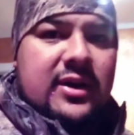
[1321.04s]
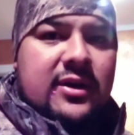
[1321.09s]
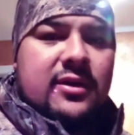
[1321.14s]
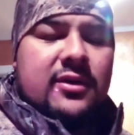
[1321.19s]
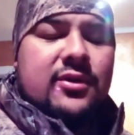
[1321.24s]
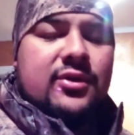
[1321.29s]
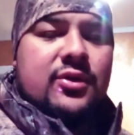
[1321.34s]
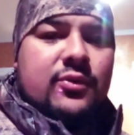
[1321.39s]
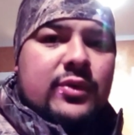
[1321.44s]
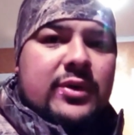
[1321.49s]

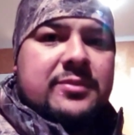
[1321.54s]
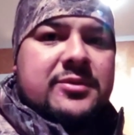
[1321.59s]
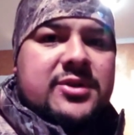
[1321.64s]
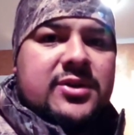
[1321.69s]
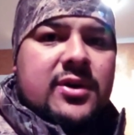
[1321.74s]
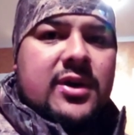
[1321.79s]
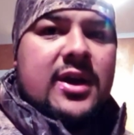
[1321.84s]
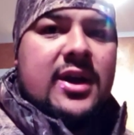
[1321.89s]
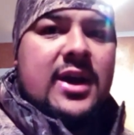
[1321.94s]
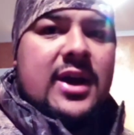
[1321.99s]
the
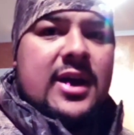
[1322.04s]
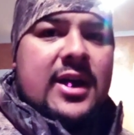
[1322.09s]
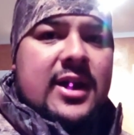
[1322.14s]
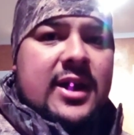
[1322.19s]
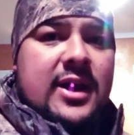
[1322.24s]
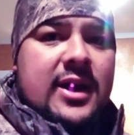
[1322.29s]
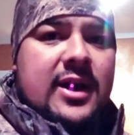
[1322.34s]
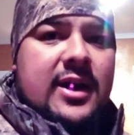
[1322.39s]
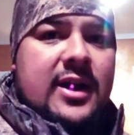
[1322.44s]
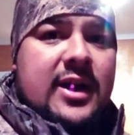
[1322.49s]
website,
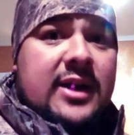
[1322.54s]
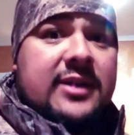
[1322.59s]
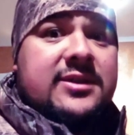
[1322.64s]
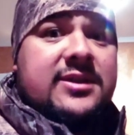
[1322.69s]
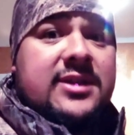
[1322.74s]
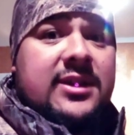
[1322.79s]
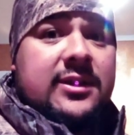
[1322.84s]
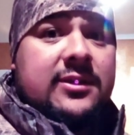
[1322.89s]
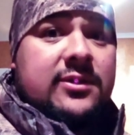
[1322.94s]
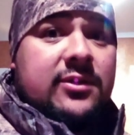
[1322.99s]

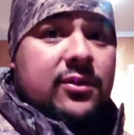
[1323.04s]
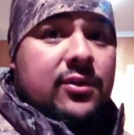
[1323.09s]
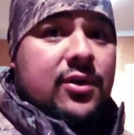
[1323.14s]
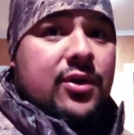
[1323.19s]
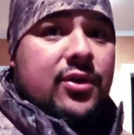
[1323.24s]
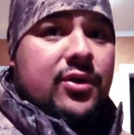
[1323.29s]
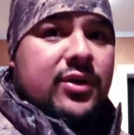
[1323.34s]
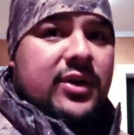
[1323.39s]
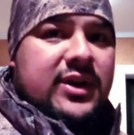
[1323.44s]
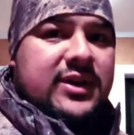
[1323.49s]

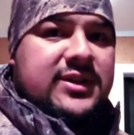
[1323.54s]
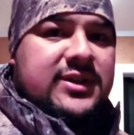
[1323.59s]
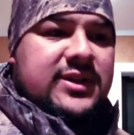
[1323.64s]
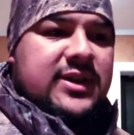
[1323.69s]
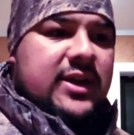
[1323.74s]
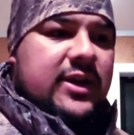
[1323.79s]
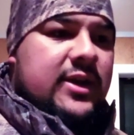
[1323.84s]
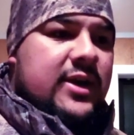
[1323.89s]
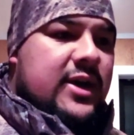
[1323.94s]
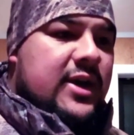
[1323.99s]

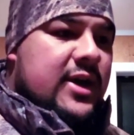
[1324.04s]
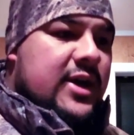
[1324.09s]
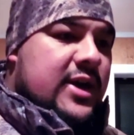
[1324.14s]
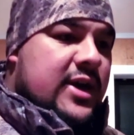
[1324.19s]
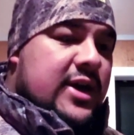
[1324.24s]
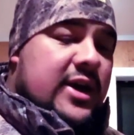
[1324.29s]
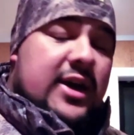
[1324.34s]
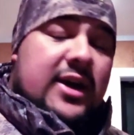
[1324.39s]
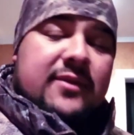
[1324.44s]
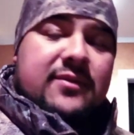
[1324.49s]
huntech.co.nz,
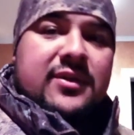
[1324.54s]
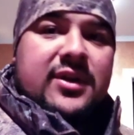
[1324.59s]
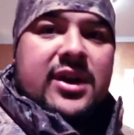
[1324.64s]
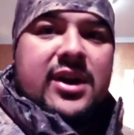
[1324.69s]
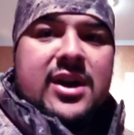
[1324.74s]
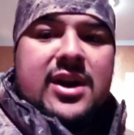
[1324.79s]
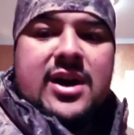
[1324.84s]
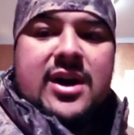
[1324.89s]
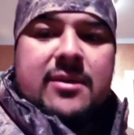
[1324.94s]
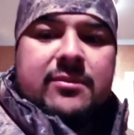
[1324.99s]
and
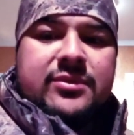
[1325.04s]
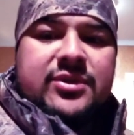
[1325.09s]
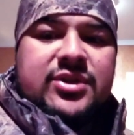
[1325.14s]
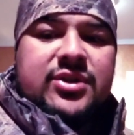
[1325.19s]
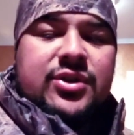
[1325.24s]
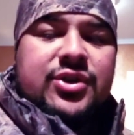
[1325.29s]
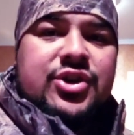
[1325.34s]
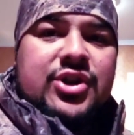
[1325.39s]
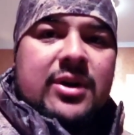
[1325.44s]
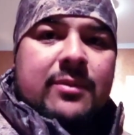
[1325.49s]
then
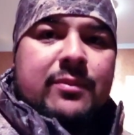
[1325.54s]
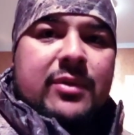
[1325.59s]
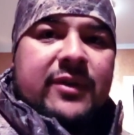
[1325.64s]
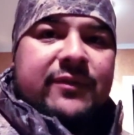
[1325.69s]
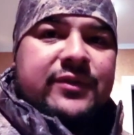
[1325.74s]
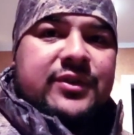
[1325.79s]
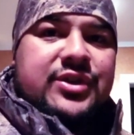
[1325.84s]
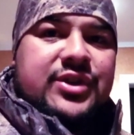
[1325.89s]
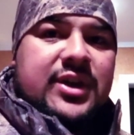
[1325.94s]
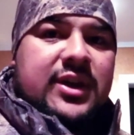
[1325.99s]
search up
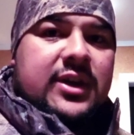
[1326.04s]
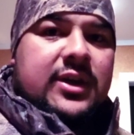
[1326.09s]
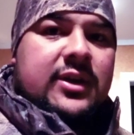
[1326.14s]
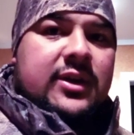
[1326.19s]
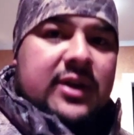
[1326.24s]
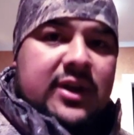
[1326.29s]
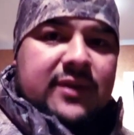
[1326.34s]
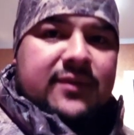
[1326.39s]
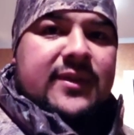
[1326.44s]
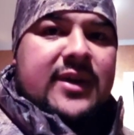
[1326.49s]
puffy
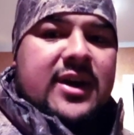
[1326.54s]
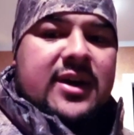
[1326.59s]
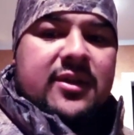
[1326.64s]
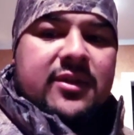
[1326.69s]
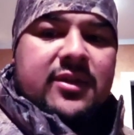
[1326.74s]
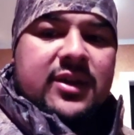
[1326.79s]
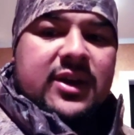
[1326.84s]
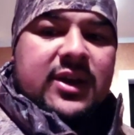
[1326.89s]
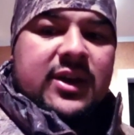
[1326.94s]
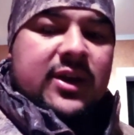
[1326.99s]
jacket, and they
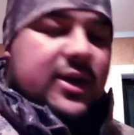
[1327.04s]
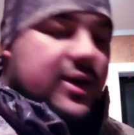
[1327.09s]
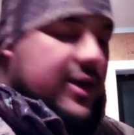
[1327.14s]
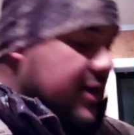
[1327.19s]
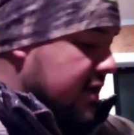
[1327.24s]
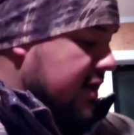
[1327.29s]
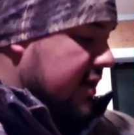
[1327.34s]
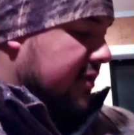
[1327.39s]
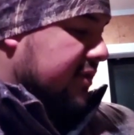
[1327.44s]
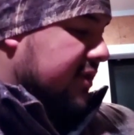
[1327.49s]
are there.
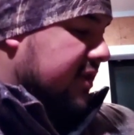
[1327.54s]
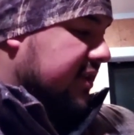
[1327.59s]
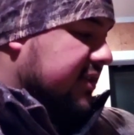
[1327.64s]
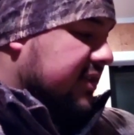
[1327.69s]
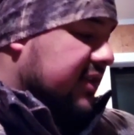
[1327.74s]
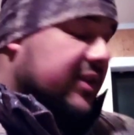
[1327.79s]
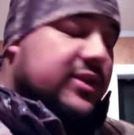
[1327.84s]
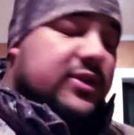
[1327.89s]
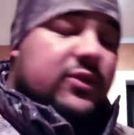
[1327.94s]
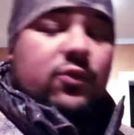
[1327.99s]
And
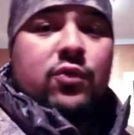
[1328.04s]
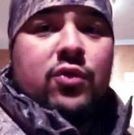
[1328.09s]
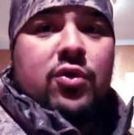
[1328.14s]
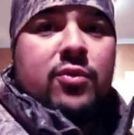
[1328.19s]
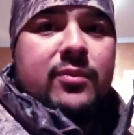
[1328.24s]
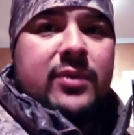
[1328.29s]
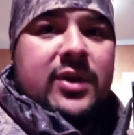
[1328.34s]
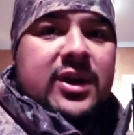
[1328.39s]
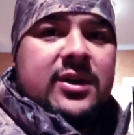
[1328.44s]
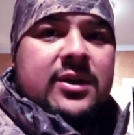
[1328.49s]
these things are
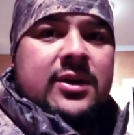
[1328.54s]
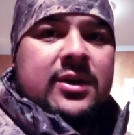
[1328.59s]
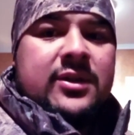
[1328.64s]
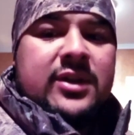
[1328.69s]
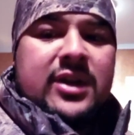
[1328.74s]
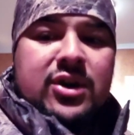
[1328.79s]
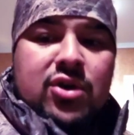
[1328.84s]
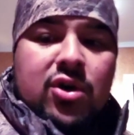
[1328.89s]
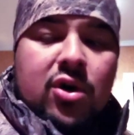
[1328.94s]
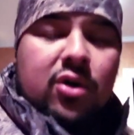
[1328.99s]
warm, man.
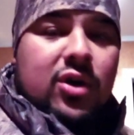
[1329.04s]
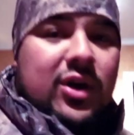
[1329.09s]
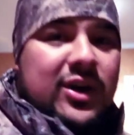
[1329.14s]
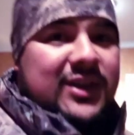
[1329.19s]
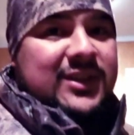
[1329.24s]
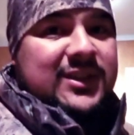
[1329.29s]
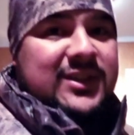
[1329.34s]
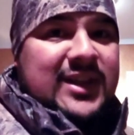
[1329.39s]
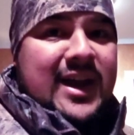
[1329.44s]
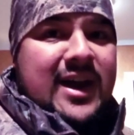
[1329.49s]
They're not
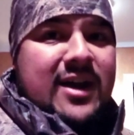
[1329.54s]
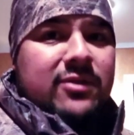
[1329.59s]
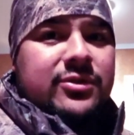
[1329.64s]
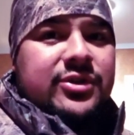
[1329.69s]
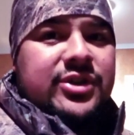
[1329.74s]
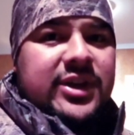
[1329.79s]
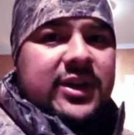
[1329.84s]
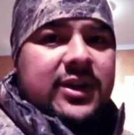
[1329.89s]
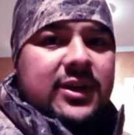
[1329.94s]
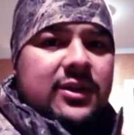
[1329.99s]
like a
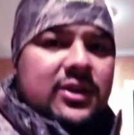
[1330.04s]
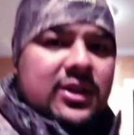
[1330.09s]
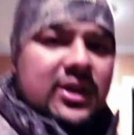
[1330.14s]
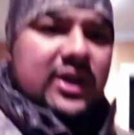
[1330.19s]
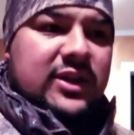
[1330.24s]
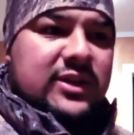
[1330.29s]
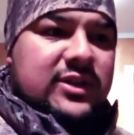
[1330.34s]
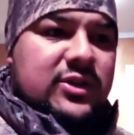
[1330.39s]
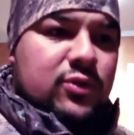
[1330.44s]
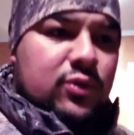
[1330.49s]
down jacket.
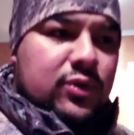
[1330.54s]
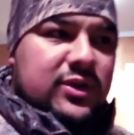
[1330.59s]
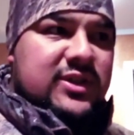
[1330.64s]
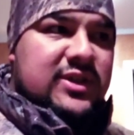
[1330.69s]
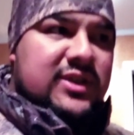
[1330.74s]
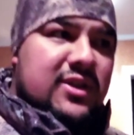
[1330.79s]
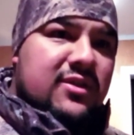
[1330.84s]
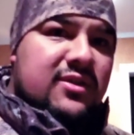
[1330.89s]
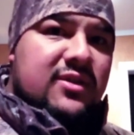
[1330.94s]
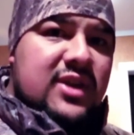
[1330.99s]
They're sort
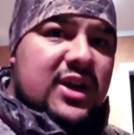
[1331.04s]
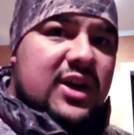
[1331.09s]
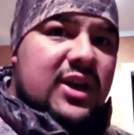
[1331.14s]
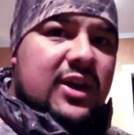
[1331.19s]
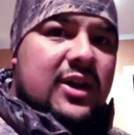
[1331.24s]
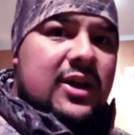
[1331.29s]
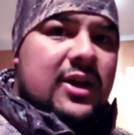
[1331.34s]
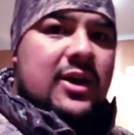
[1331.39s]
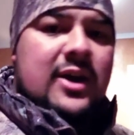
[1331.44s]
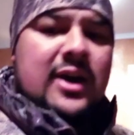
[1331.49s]
of
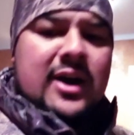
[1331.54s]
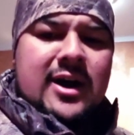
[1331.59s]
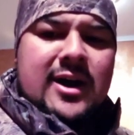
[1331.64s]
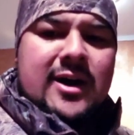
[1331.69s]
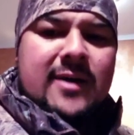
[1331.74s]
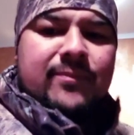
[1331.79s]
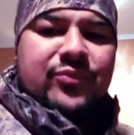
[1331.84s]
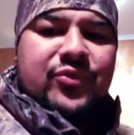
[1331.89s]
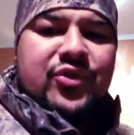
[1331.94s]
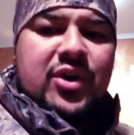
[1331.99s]
synthetic
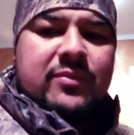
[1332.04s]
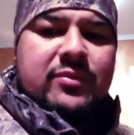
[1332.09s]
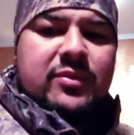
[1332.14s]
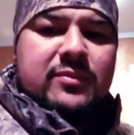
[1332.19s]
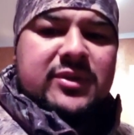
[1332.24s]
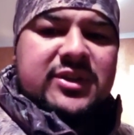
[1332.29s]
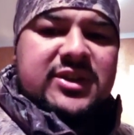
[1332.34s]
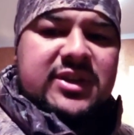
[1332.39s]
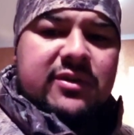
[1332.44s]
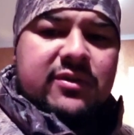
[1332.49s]
type
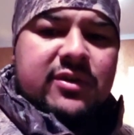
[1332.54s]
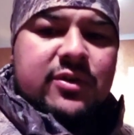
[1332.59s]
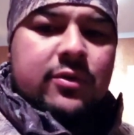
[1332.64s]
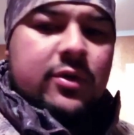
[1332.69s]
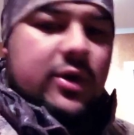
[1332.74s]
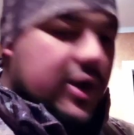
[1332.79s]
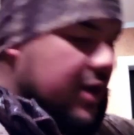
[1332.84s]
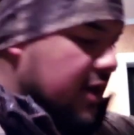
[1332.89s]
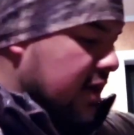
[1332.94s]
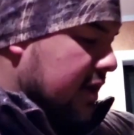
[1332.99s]
of
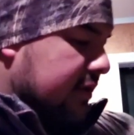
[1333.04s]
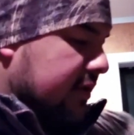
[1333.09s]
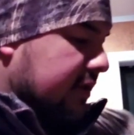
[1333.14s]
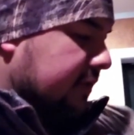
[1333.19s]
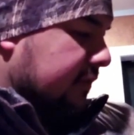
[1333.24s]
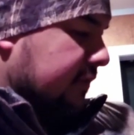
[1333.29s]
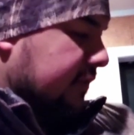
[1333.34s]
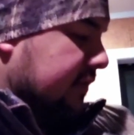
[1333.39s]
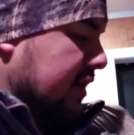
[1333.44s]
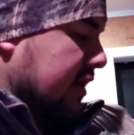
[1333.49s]
material.
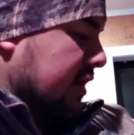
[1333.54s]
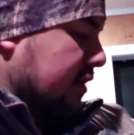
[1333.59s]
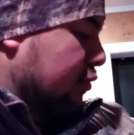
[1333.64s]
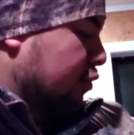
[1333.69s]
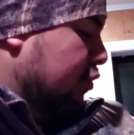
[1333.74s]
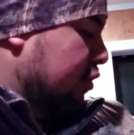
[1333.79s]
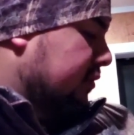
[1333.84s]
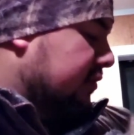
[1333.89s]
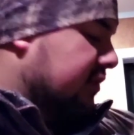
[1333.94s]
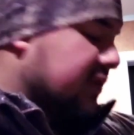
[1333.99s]
They're
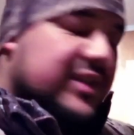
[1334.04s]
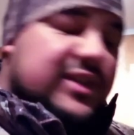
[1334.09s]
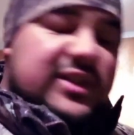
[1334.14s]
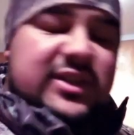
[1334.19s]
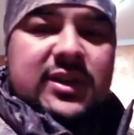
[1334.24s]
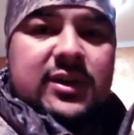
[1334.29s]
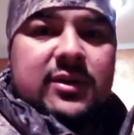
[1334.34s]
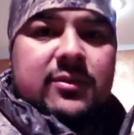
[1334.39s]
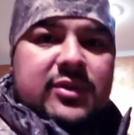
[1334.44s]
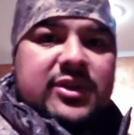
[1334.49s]
water
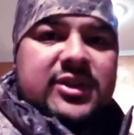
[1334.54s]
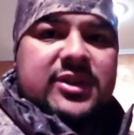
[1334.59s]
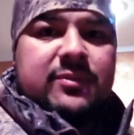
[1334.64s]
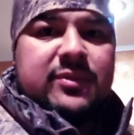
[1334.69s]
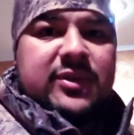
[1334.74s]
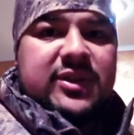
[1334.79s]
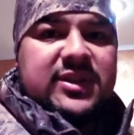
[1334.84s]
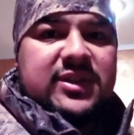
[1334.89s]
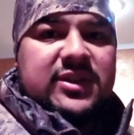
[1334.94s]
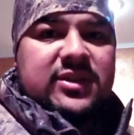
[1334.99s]
resistant and bits
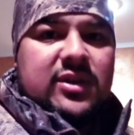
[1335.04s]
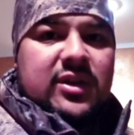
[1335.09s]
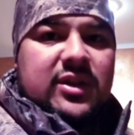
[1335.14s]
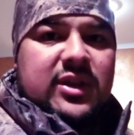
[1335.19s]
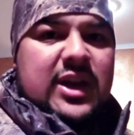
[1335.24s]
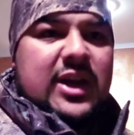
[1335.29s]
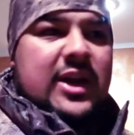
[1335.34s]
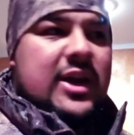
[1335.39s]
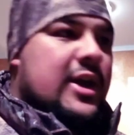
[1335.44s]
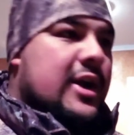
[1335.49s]
and pieces
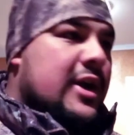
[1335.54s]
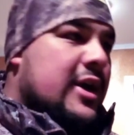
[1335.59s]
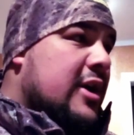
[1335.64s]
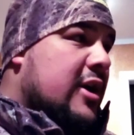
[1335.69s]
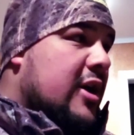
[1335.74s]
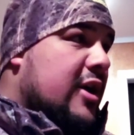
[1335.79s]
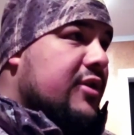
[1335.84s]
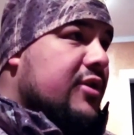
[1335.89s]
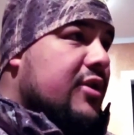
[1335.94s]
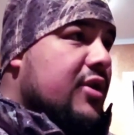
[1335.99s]
like that.
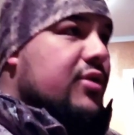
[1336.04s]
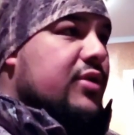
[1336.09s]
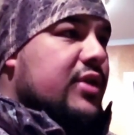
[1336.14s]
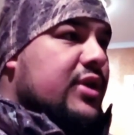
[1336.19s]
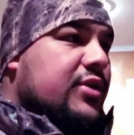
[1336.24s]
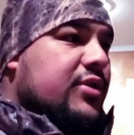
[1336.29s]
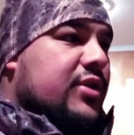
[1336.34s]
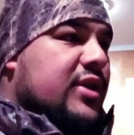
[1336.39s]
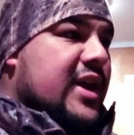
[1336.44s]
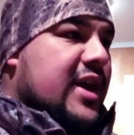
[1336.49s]
I know
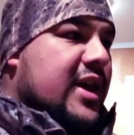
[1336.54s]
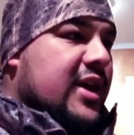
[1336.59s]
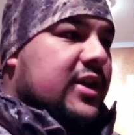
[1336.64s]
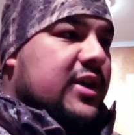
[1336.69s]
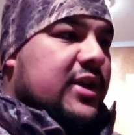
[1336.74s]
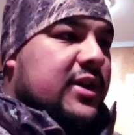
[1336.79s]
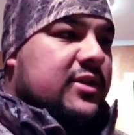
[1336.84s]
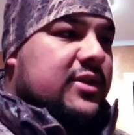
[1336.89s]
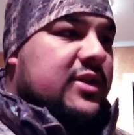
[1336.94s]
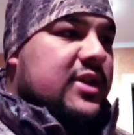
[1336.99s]
that you
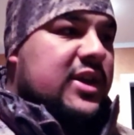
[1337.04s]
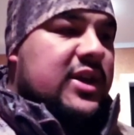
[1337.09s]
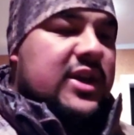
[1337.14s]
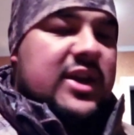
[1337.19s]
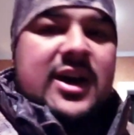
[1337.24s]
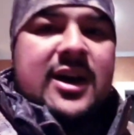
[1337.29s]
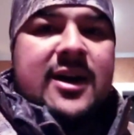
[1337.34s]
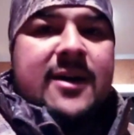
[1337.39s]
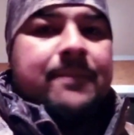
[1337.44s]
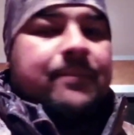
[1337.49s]
can get
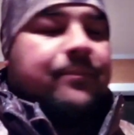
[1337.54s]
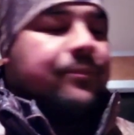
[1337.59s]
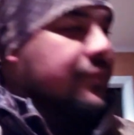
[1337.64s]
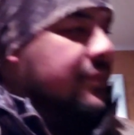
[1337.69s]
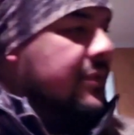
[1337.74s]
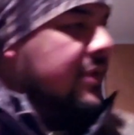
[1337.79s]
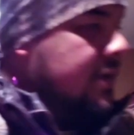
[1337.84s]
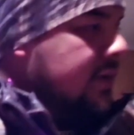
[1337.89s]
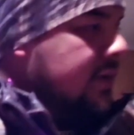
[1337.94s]
the